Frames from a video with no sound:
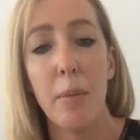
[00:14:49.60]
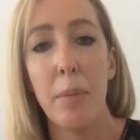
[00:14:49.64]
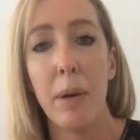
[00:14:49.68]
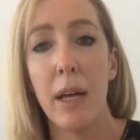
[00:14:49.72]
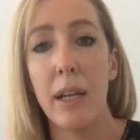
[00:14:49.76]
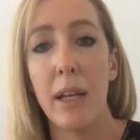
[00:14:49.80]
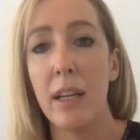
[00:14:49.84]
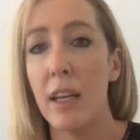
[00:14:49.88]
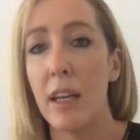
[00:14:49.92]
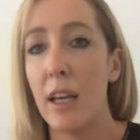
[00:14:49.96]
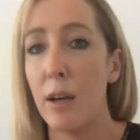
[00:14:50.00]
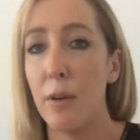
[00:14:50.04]

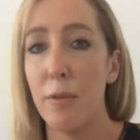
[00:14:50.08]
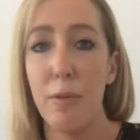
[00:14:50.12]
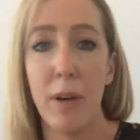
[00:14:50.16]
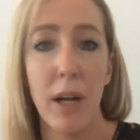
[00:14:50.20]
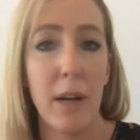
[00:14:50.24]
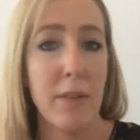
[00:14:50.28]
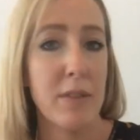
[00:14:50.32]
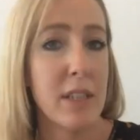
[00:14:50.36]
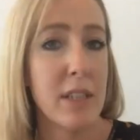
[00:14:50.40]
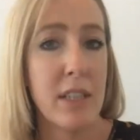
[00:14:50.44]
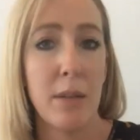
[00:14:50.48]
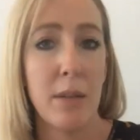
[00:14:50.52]
But yeah,
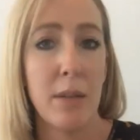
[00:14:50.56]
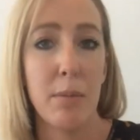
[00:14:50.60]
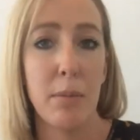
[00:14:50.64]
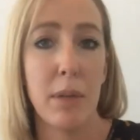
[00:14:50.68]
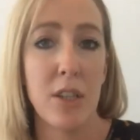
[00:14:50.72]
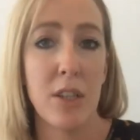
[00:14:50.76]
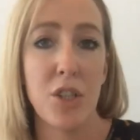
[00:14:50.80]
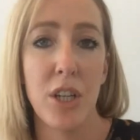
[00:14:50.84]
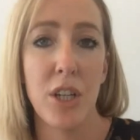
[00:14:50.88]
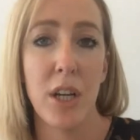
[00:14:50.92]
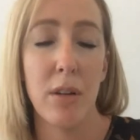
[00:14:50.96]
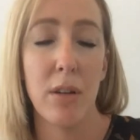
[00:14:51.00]
5 to 10
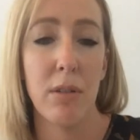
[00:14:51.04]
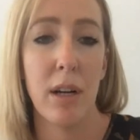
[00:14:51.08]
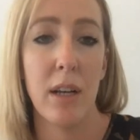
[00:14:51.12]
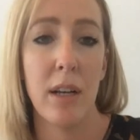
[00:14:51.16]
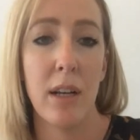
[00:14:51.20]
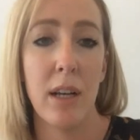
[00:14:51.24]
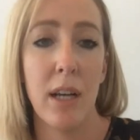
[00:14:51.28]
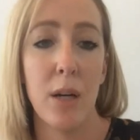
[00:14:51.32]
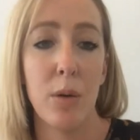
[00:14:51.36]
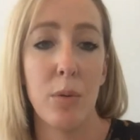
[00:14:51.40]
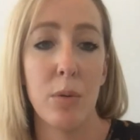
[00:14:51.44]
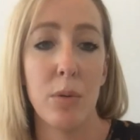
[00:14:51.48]
minute chat
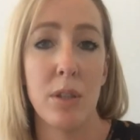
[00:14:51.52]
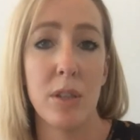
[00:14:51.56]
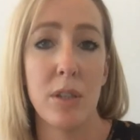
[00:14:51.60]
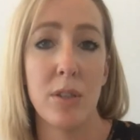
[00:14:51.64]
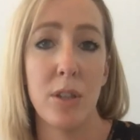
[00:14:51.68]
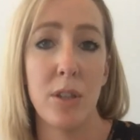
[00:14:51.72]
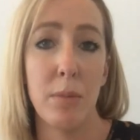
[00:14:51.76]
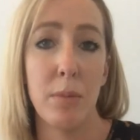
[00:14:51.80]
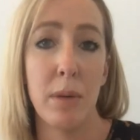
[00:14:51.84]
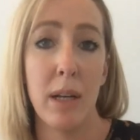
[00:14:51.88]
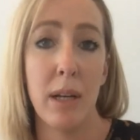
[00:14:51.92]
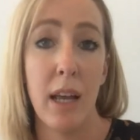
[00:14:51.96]
right now will
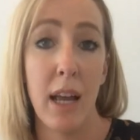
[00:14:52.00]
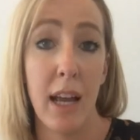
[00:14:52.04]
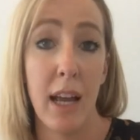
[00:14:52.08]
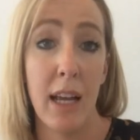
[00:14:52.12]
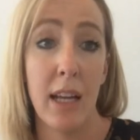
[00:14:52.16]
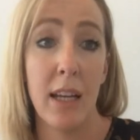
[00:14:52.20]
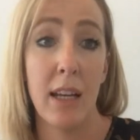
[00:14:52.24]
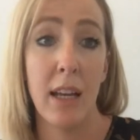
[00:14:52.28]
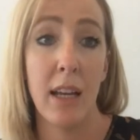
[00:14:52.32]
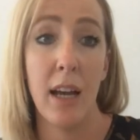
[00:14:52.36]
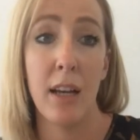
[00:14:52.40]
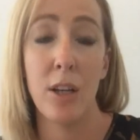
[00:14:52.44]
determine
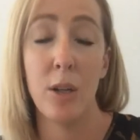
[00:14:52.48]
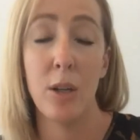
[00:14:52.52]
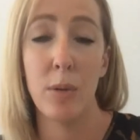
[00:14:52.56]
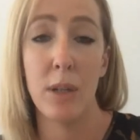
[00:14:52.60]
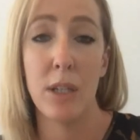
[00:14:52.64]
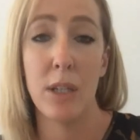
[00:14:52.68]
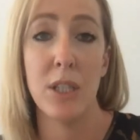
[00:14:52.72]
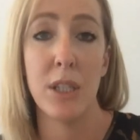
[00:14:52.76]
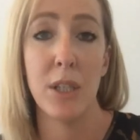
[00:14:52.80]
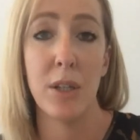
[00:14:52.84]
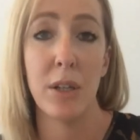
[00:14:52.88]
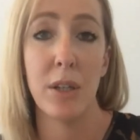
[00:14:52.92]
A, are you
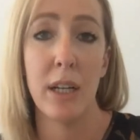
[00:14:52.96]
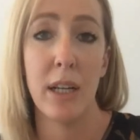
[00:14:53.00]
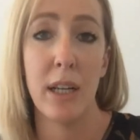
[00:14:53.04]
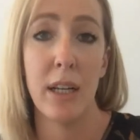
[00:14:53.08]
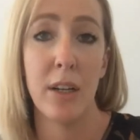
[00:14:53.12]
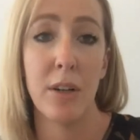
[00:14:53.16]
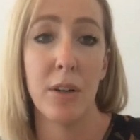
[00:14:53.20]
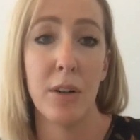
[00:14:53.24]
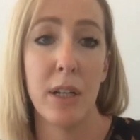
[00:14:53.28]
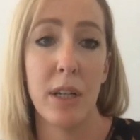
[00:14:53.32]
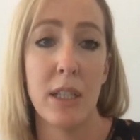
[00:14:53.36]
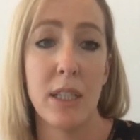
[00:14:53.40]
actually going to
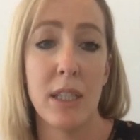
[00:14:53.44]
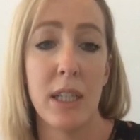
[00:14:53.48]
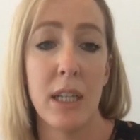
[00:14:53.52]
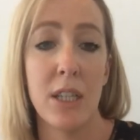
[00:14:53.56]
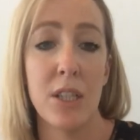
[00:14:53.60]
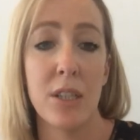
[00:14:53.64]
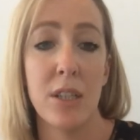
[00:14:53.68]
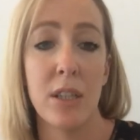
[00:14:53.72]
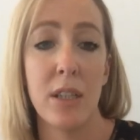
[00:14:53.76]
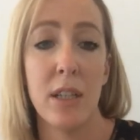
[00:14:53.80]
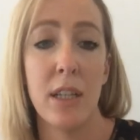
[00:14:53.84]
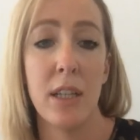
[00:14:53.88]
need
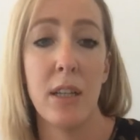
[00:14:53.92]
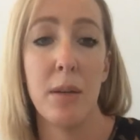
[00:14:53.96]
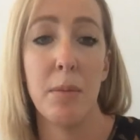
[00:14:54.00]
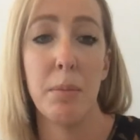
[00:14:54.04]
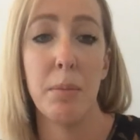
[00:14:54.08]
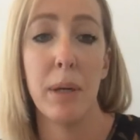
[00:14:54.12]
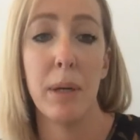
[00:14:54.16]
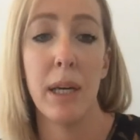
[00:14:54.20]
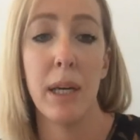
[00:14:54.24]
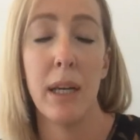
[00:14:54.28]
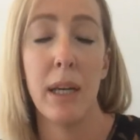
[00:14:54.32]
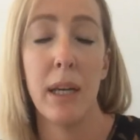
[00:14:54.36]
accreditation? And then
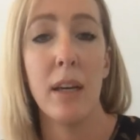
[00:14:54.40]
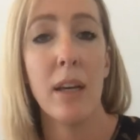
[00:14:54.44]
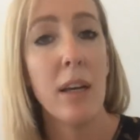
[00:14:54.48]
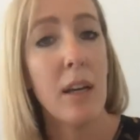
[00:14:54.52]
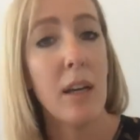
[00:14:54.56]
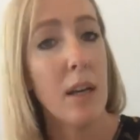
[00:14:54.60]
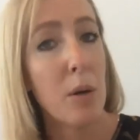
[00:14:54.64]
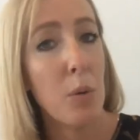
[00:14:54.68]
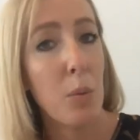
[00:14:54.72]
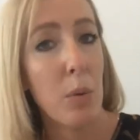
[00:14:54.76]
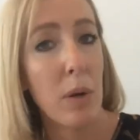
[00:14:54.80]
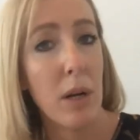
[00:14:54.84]
B,
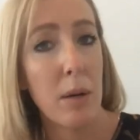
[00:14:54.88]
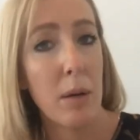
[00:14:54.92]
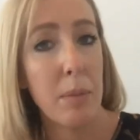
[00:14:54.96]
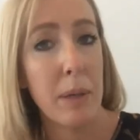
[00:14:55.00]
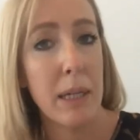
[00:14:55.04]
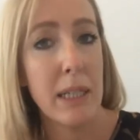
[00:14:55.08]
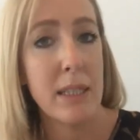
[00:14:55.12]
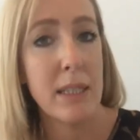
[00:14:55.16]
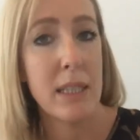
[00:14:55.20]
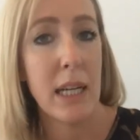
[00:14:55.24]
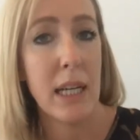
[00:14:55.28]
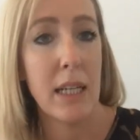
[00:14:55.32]
will it
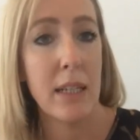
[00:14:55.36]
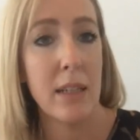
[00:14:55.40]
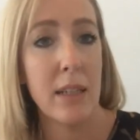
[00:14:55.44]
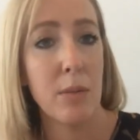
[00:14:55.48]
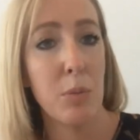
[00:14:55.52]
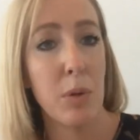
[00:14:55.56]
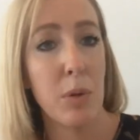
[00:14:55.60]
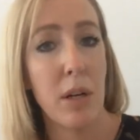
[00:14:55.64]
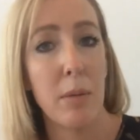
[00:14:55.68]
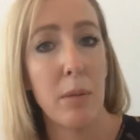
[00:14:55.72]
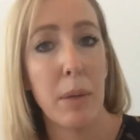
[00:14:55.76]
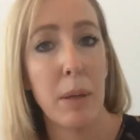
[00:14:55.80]
be
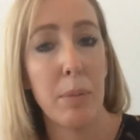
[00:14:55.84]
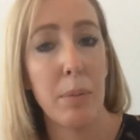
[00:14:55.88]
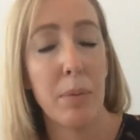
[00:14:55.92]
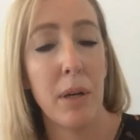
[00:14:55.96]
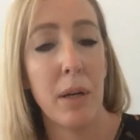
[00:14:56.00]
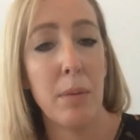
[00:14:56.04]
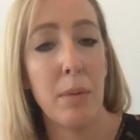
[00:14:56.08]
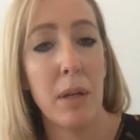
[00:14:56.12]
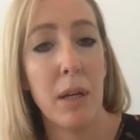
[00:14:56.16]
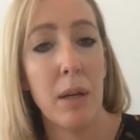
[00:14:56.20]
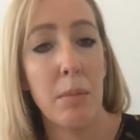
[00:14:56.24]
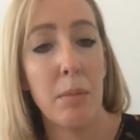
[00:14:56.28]
standard? Will it be
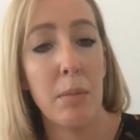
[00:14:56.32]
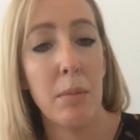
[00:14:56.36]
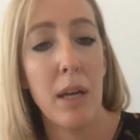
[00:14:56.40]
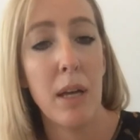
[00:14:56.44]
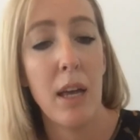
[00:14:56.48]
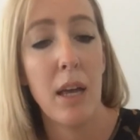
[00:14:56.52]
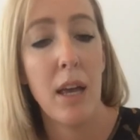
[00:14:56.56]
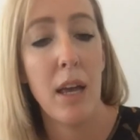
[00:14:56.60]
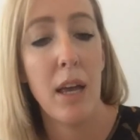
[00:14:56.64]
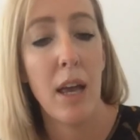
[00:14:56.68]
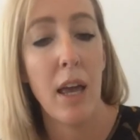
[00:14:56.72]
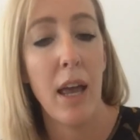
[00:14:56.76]
premium?
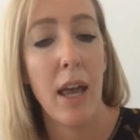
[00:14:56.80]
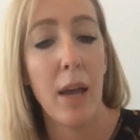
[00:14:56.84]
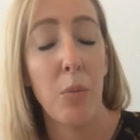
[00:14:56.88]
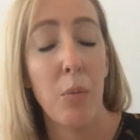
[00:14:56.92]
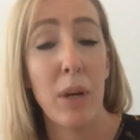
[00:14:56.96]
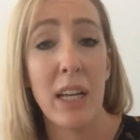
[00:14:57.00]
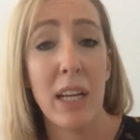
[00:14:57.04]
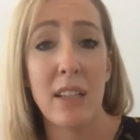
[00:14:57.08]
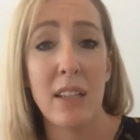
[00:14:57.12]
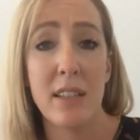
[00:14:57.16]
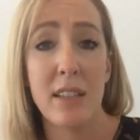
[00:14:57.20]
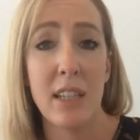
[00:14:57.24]
And
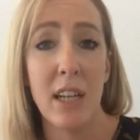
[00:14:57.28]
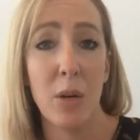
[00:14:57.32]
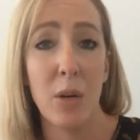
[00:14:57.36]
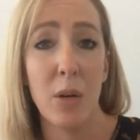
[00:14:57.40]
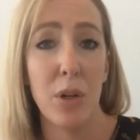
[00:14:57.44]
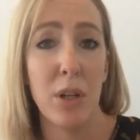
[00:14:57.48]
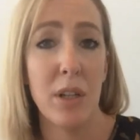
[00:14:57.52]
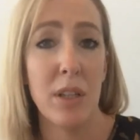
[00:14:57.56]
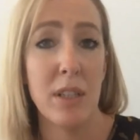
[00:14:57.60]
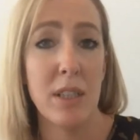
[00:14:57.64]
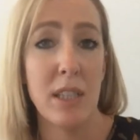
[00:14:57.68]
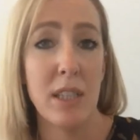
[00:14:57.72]
we can start
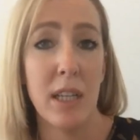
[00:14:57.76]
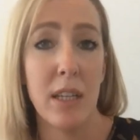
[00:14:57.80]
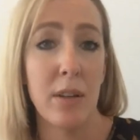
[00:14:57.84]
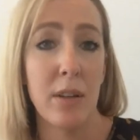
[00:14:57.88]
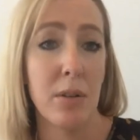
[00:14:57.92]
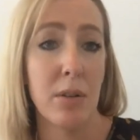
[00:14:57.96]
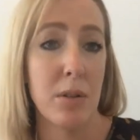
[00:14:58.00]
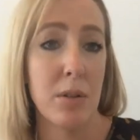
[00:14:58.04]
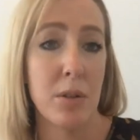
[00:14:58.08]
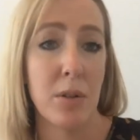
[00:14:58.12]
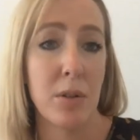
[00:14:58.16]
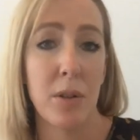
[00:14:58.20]
working together
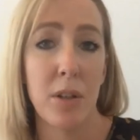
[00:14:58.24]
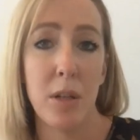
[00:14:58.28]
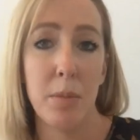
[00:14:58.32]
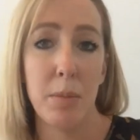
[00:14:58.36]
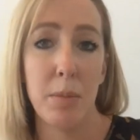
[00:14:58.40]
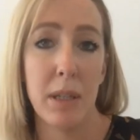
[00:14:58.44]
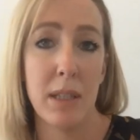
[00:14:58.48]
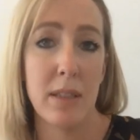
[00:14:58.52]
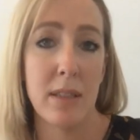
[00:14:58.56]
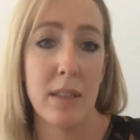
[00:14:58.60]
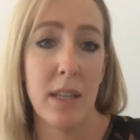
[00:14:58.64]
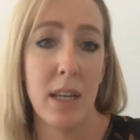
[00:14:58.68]
on
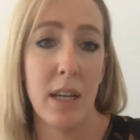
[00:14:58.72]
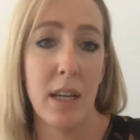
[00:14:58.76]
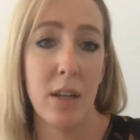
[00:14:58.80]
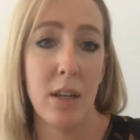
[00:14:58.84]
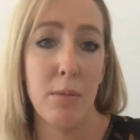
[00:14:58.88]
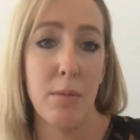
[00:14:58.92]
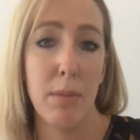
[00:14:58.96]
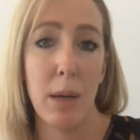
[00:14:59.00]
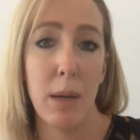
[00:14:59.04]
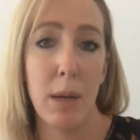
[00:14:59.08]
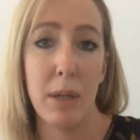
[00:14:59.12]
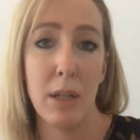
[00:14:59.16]
documents that
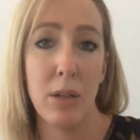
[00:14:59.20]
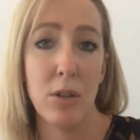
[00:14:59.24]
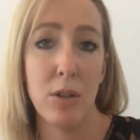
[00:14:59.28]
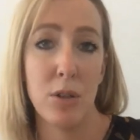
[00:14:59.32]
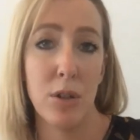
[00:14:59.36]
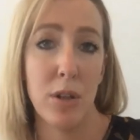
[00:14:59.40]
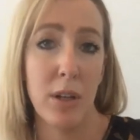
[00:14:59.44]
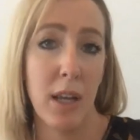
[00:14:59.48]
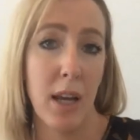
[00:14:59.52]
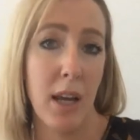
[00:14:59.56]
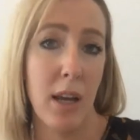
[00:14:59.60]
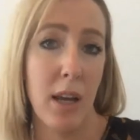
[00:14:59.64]
maybe you
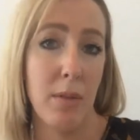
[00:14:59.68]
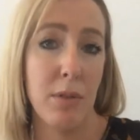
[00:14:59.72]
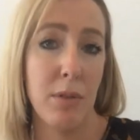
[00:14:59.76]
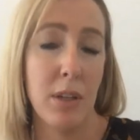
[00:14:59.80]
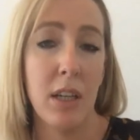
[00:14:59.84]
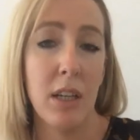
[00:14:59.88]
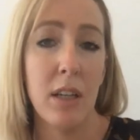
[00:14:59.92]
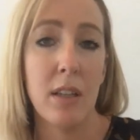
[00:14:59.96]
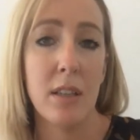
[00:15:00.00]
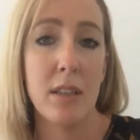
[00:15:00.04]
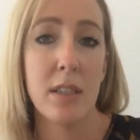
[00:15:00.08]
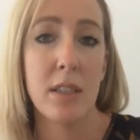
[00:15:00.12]
don't have
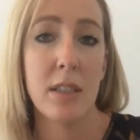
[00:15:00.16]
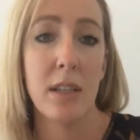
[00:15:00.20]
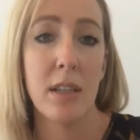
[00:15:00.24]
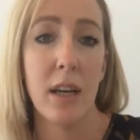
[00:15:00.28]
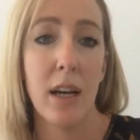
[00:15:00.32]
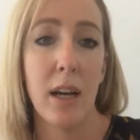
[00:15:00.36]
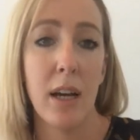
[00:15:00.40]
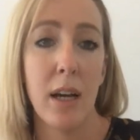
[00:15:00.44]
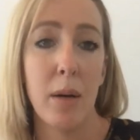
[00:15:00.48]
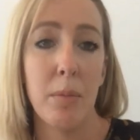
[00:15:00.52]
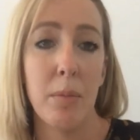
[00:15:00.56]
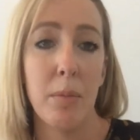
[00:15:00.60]
yet
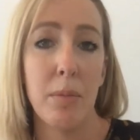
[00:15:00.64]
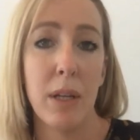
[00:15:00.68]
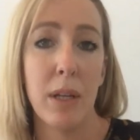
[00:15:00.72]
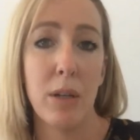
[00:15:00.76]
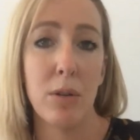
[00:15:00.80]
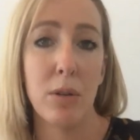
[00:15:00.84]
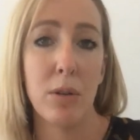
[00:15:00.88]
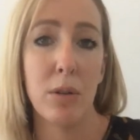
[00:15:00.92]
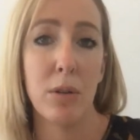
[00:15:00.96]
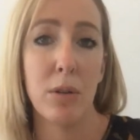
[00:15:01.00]
that you're